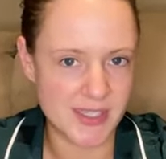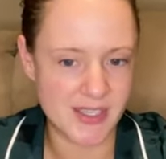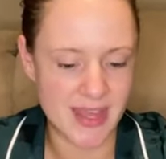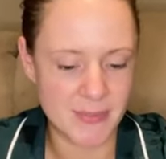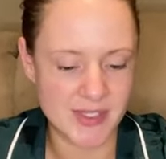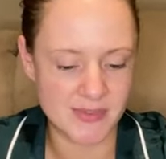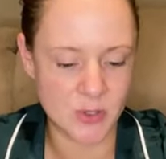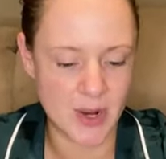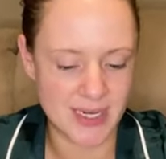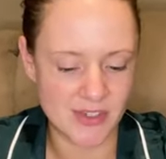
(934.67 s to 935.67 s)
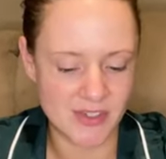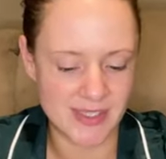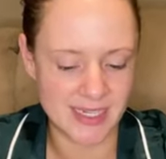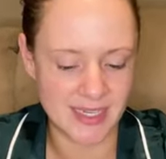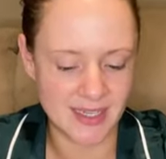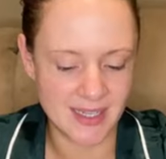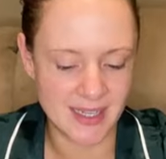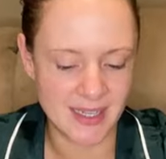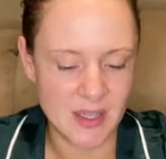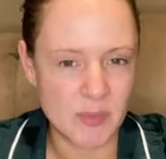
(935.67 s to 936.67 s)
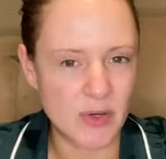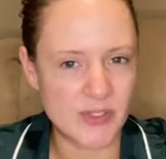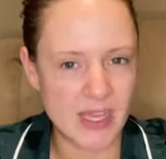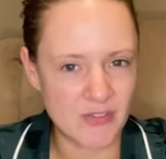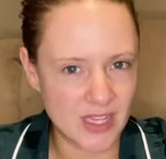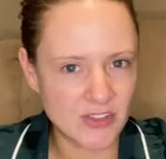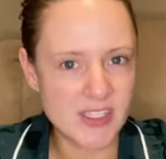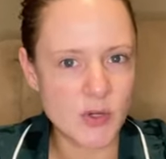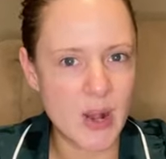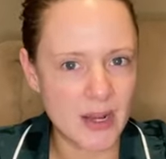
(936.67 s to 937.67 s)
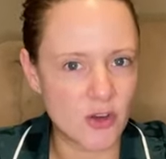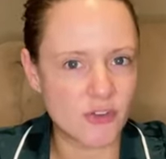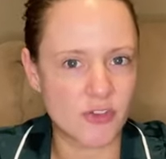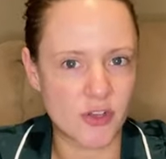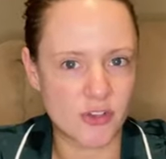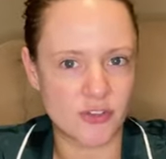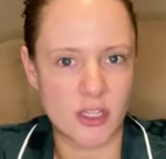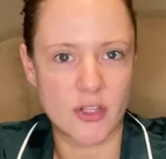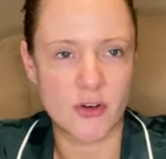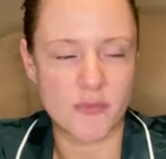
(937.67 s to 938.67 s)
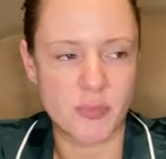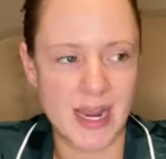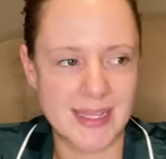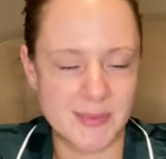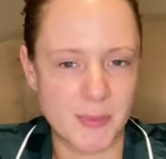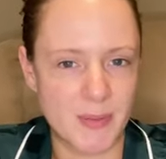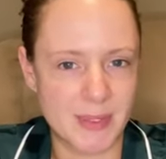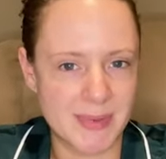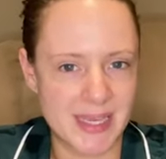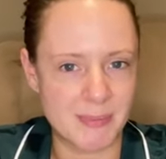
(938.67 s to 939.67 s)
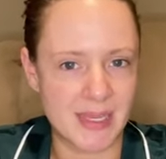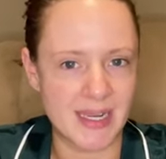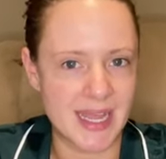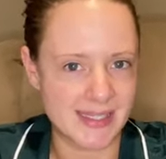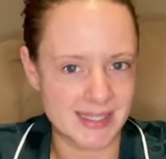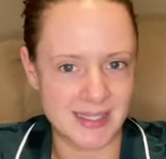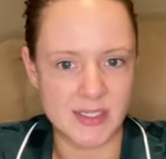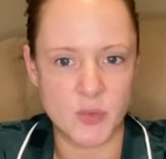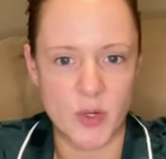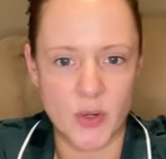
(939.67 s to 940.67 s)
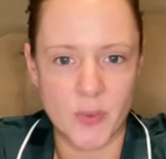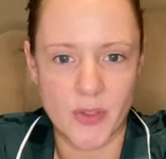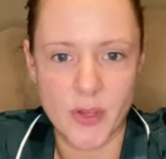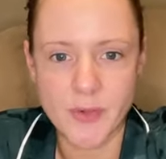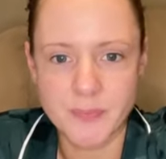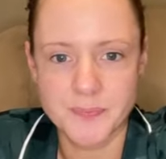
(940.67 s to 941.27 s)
So that was quite interesting. But also I feel like she's quite controversial. A lot of brands would probably be a bit hesitant to work with her.